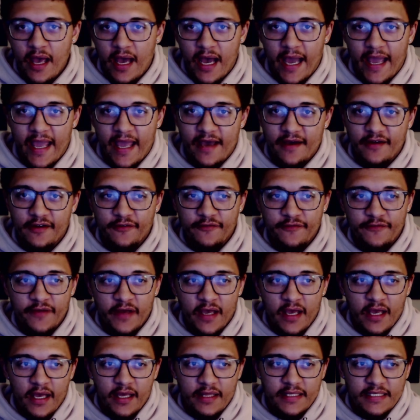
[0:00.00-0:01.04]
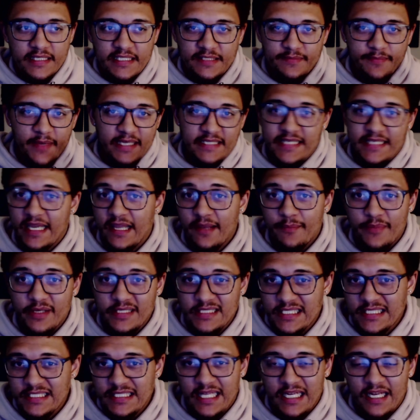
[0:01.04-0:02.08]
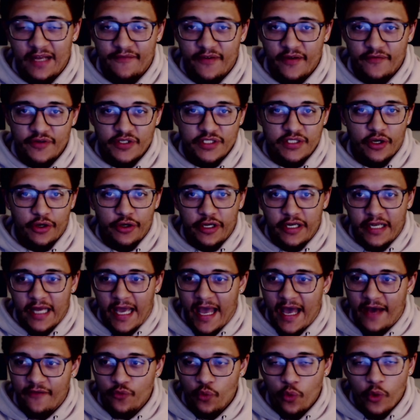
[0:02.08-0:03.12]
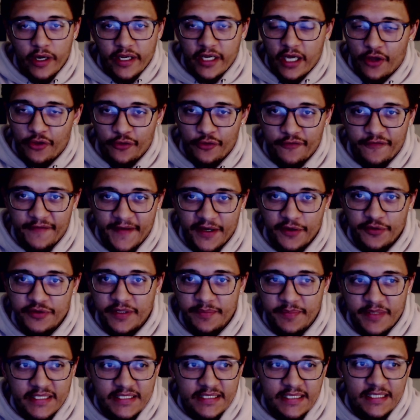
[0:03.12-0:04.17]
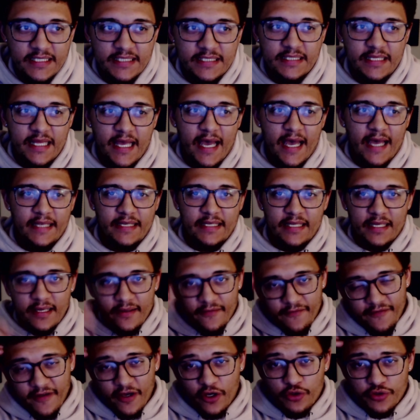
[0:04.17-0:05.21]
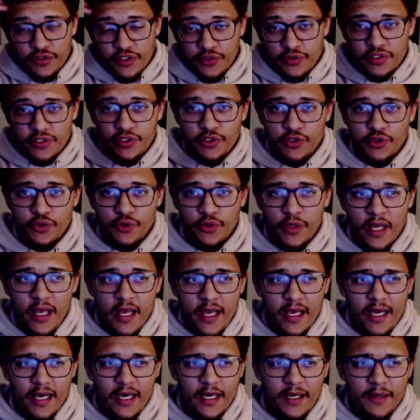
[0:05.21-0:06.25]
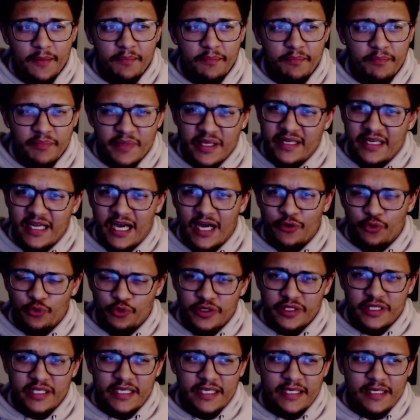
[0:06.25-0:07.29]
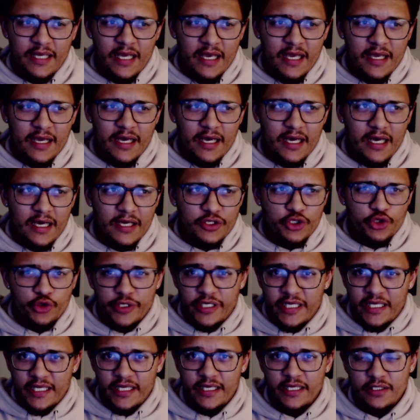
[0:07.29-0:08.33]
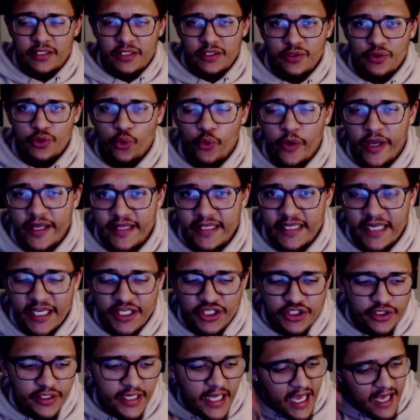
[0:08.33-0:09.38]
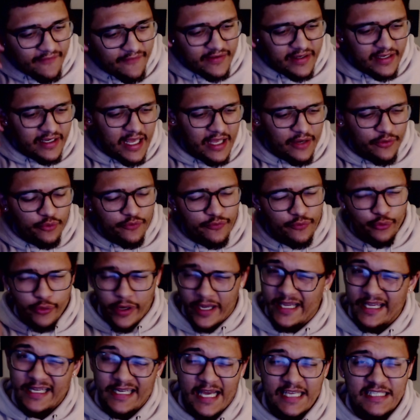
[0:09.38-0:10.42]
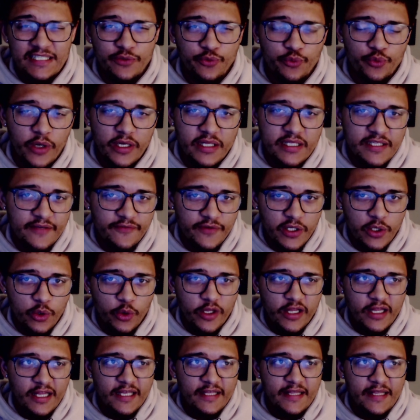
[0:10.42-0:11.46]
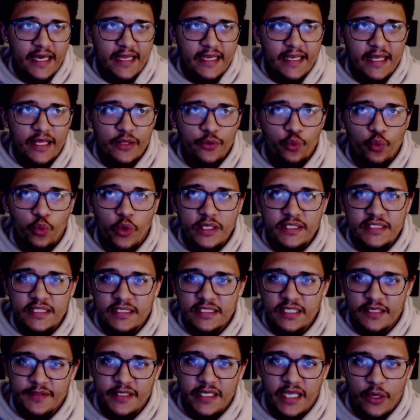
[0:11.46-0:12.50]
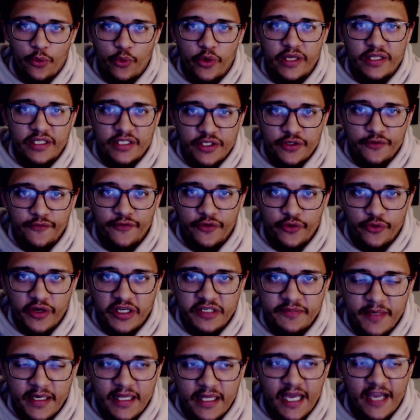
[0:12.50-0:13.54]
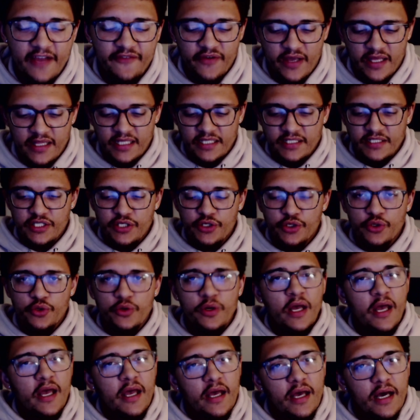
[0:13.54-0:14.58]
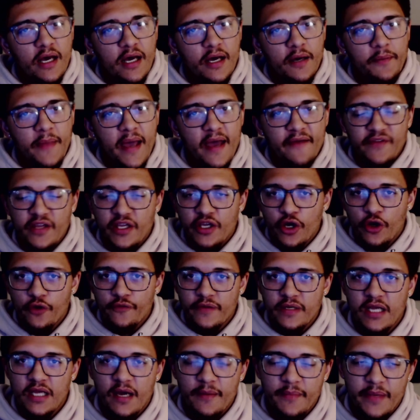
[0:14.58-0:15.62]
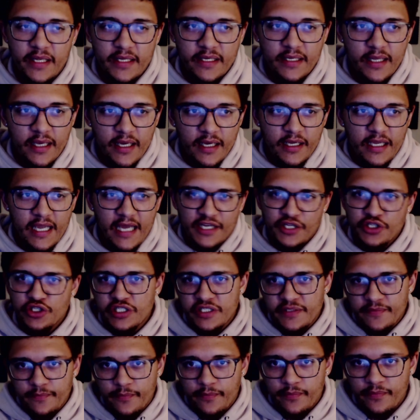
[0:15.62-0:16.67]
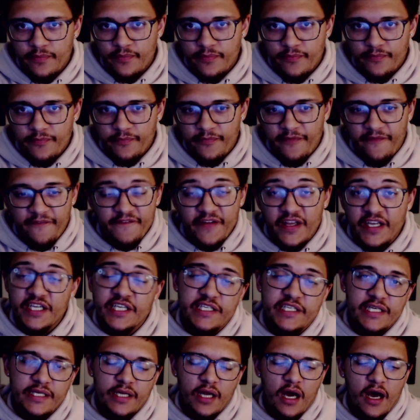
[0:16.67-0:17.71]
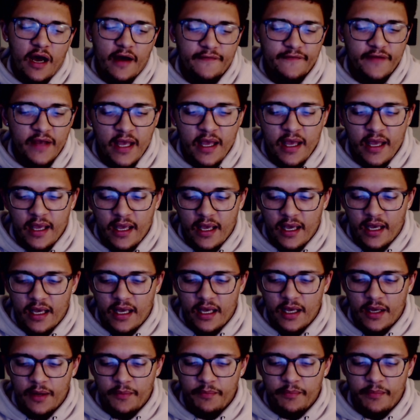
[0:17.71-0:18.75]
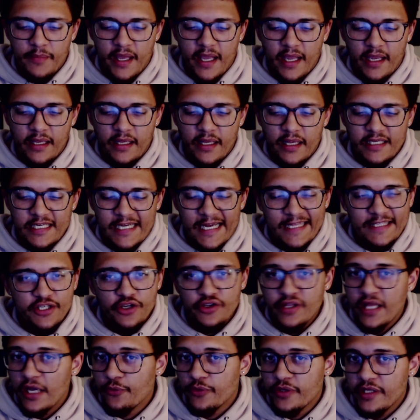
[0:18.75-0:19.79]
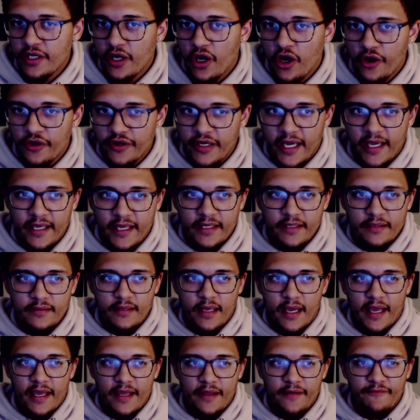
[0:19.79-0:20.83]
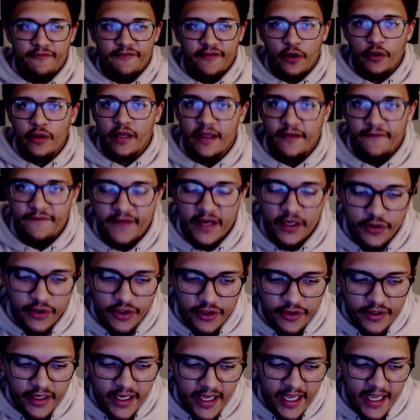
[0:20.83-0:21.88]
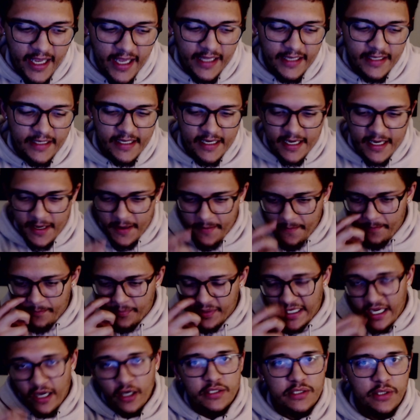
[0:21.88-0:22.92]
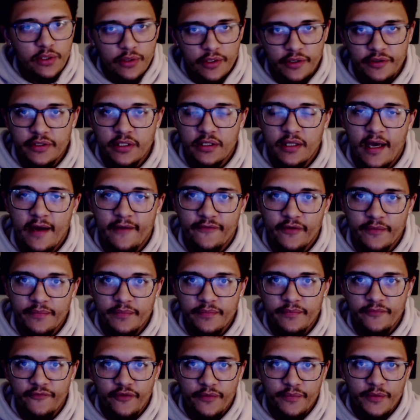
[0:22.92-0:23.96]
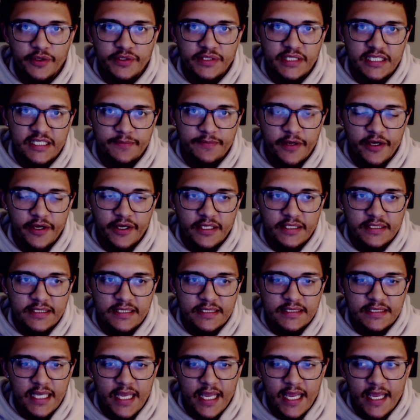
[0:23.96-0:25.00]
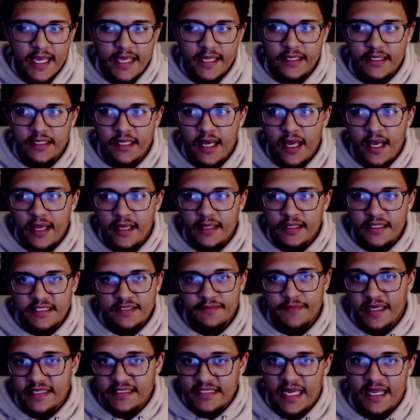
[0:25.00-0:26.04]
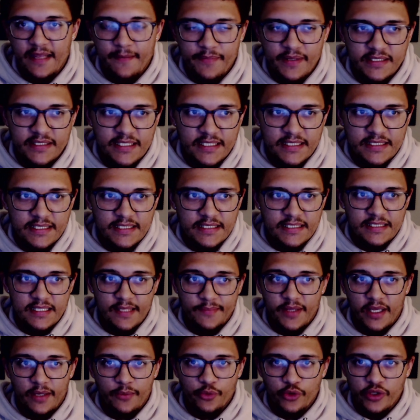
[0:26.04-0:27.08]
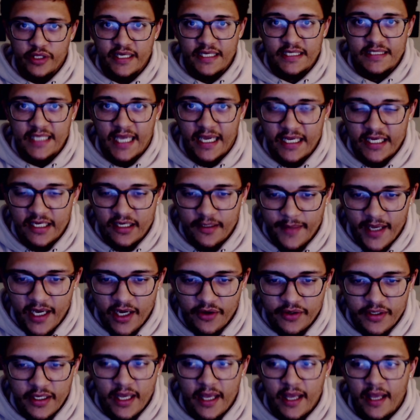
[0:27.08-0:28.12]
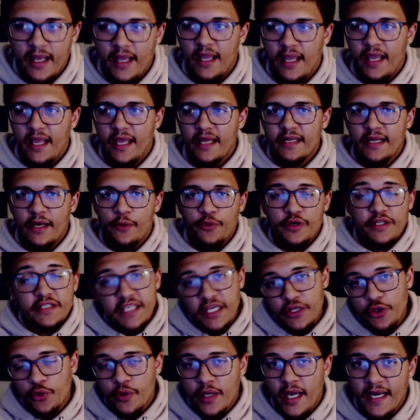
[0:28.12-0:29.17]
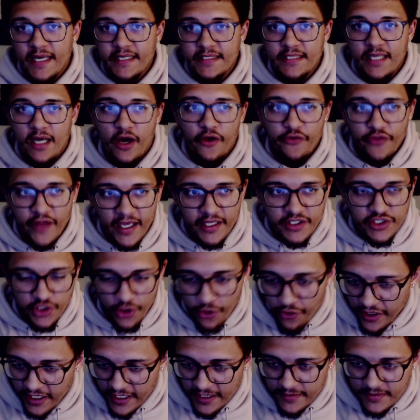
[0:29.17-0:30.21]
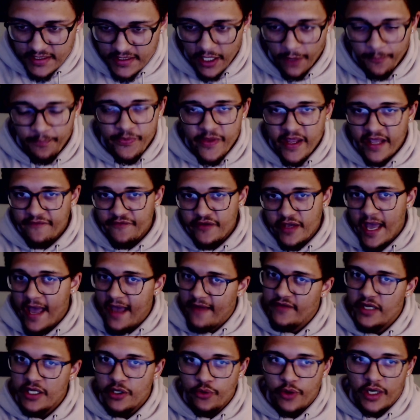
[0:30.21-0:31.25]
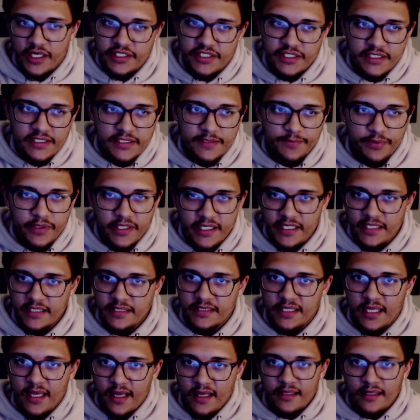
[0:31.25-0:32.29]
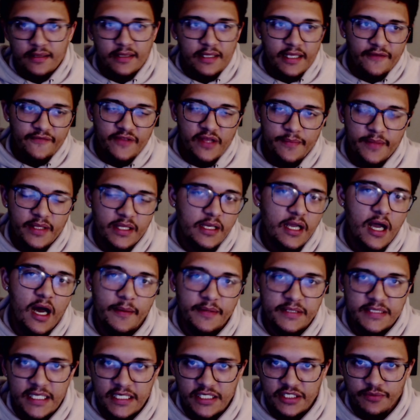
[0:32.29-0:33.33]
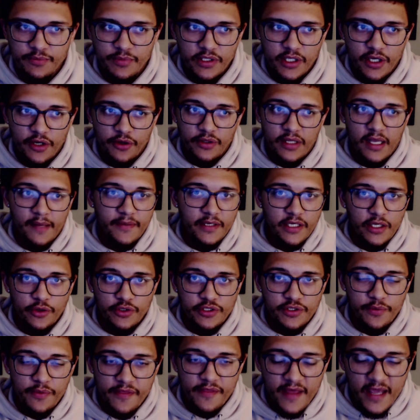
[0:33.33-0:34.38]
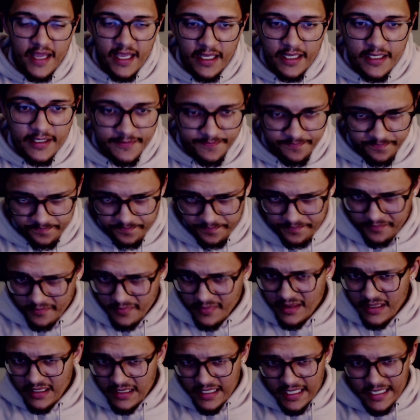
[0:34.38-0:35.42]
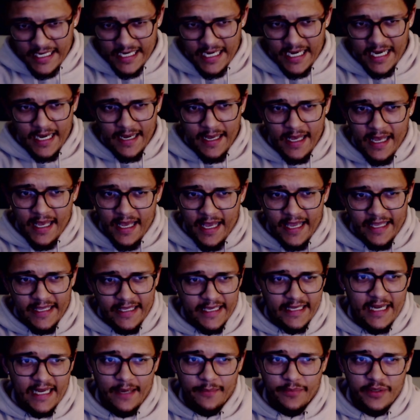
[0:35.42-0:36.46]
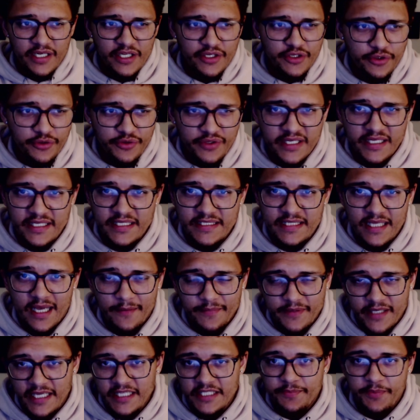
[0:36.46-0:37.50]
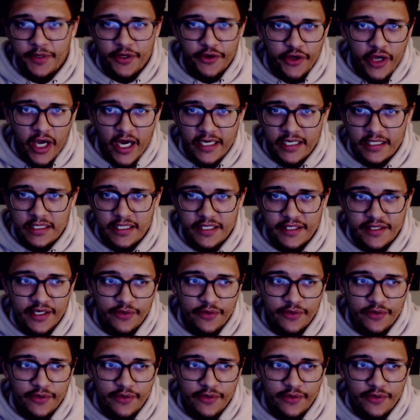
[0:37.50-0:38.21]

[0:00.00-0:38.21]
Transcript: I have this is my second business that I've ever started. I have one other failed business that failed due to um, me not really uh, treating it the way that I should have and, and, recognizing relatively quickly that it wasn't something I wanted to do for the rest of my life. And then, two, um, having COVID come in, uh, kind of just finished it off. Um, and, and, I took that really hard. I, I felt like a failure, and um, but I also learned a lot from from those experiences. And this is my second business. This is something I'm really excited about, and I want to take you guys on that journey. So if you have any questions, please leave them in the comment section below. Let me know what you think. Uh, again, I'm going to do these updates periodically.